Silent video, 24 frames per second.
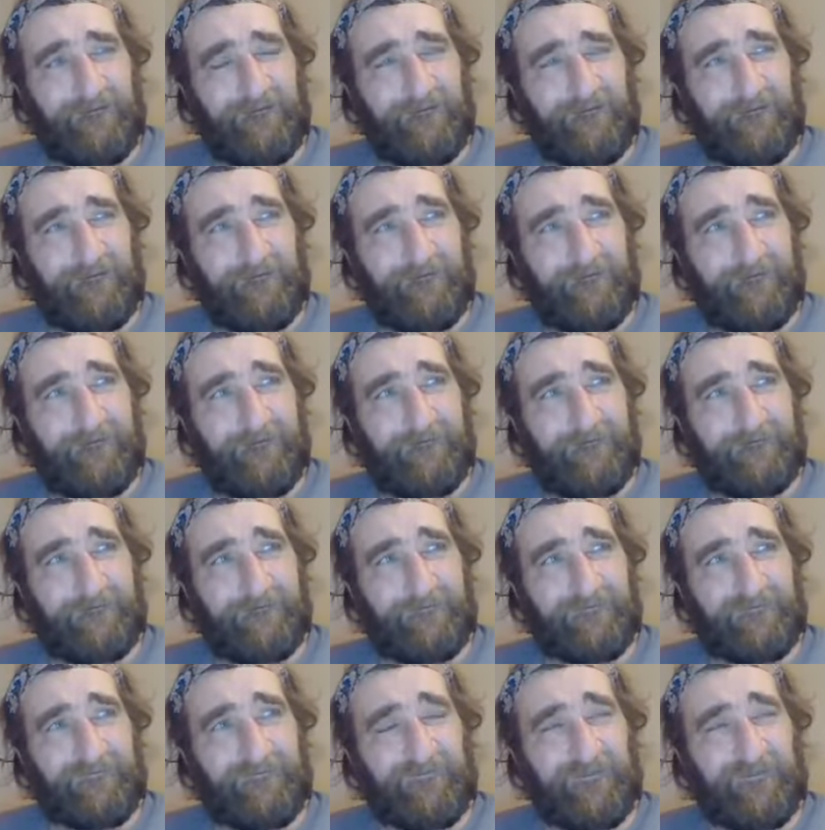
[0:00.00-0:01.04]

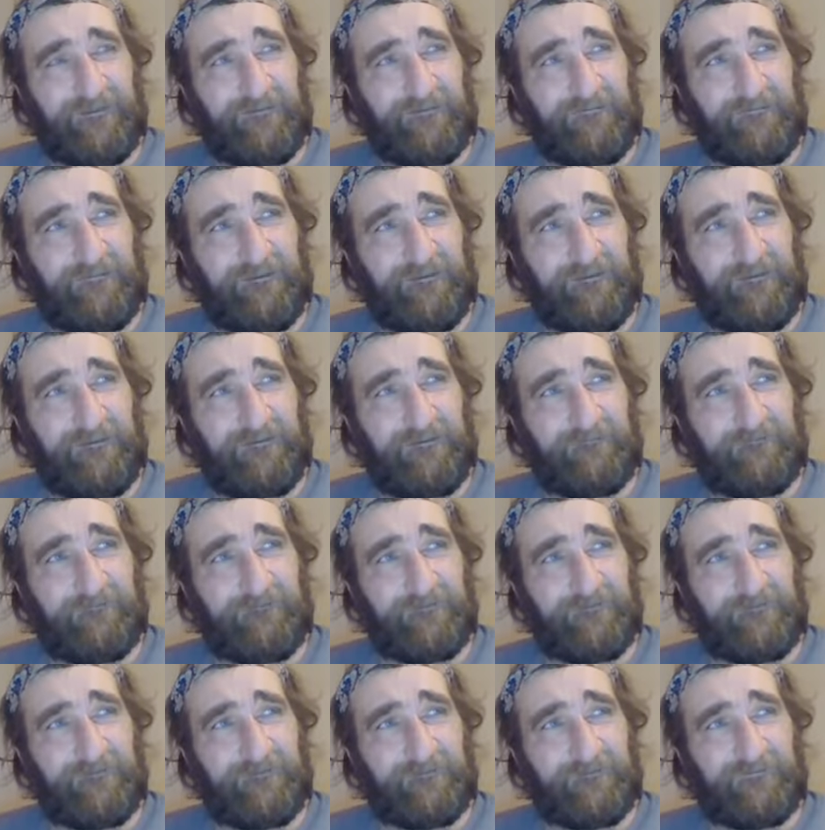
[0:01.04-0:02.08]
let's say they have
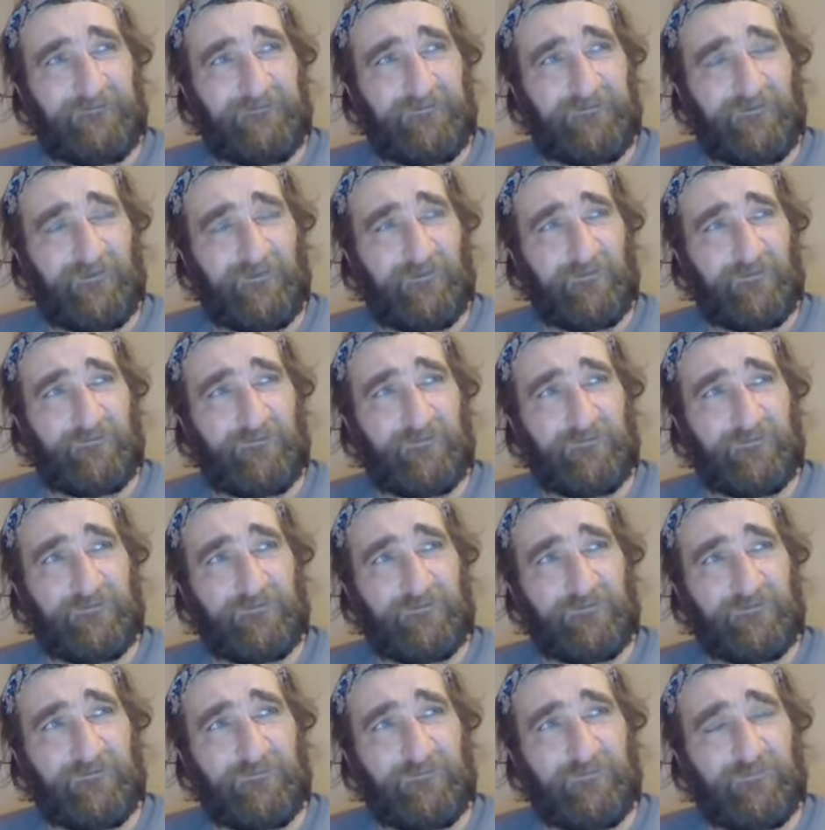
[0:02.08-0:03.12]

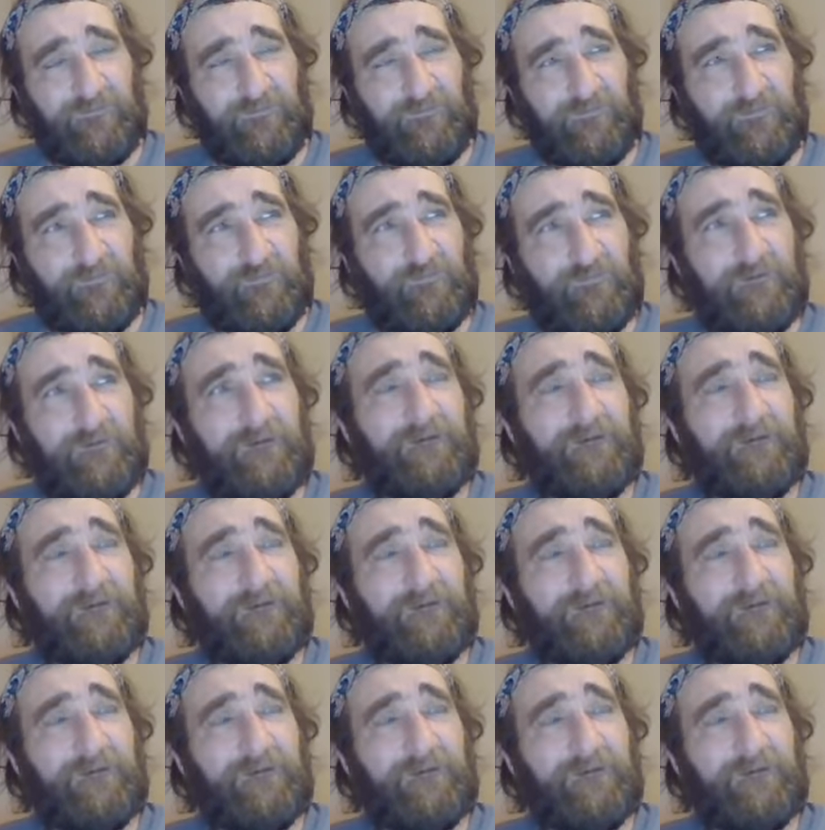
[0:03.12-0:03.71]
chosen to,